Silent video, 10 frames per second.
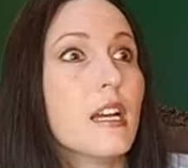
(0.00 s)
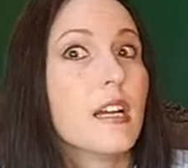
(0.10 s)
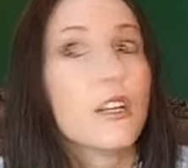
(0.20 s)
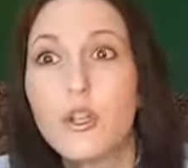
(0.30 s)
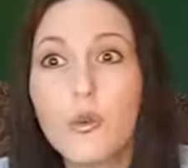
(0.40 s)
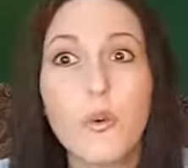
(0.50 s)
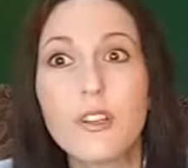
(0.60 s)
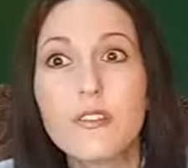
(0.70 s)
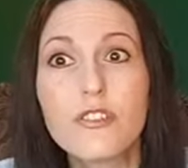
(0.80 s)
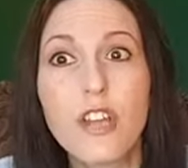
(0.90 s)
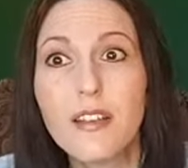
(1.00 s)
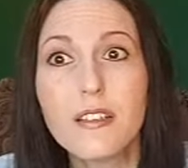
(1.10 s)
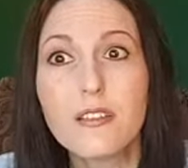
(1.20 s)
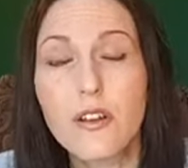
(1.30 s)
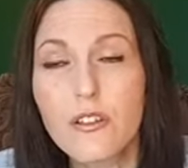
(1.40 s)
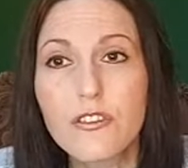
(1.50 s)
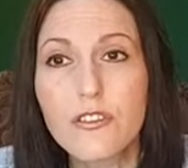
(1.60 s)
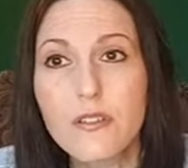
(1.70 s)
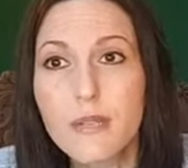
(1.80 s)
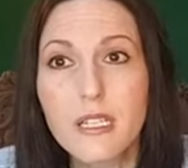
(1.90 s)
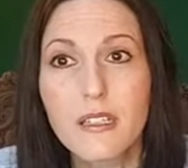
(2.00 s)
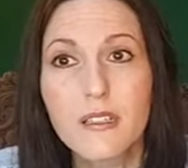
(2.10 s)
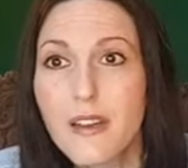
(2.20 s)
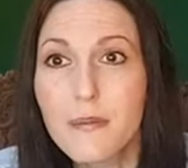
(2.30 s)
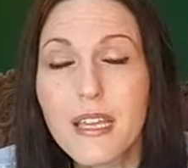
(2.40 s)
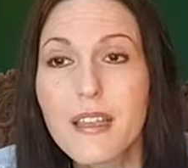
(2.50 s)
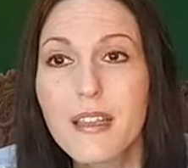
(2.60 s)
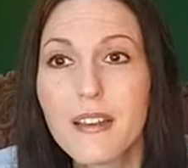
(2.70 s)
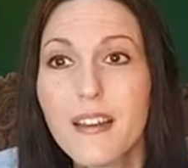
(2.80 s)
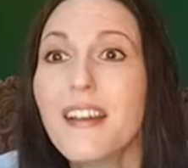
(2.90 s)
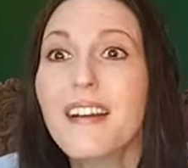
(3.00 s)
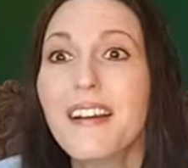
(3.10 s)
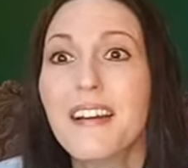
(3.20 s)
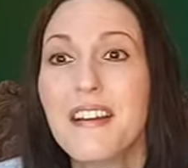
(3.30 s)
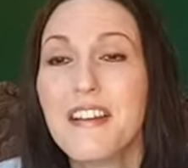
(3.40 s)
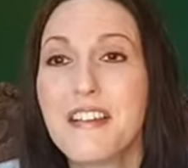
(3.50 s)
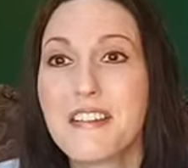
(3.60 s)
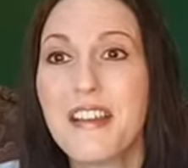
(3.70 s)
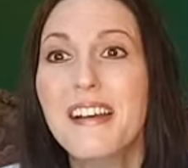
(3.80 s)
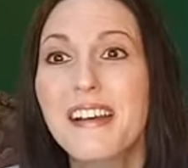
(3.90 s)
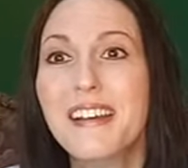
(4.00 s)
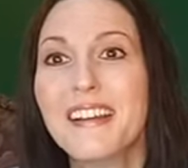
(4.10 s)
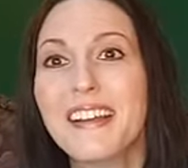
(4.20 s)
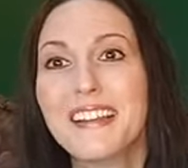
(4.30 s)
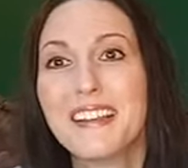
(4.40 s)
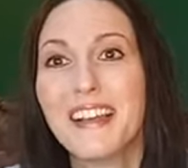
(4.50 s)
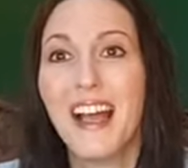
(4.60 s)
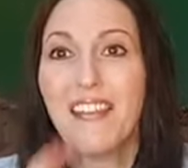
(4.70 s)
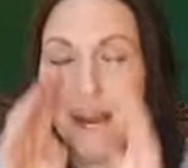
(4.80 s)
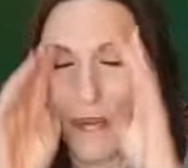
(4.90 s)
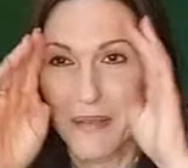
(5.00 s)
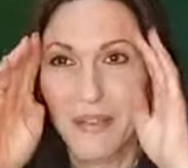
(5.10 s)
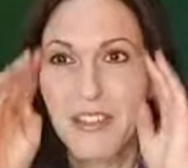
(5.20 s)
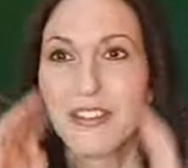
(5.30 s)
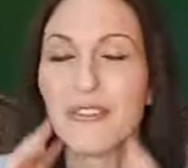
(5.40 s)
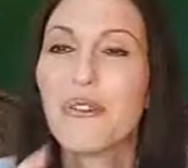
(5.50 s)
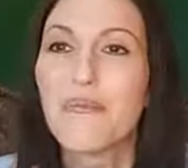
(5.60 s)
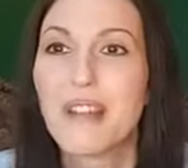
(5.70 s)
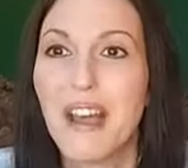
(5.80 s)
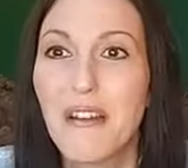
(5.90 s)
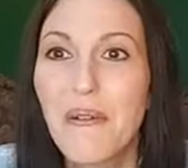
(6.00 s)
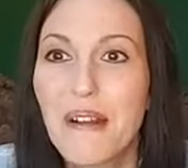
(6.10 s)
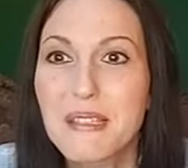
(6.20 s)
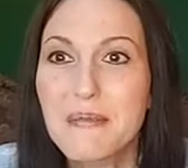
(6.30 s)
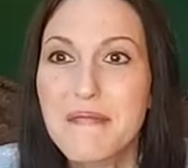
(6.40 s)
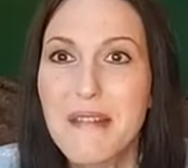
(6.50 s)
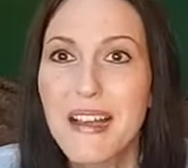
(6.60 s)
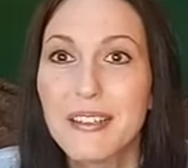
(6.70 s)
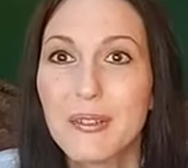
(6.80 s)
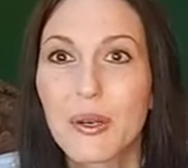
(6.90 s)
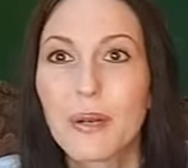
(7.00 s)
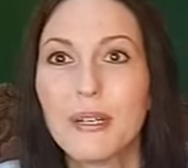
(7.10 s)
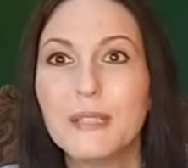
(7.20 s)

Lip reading: who wants Chinese culture in America? Not me. Yeah, that might be their norm, but I don't want it to be my norm.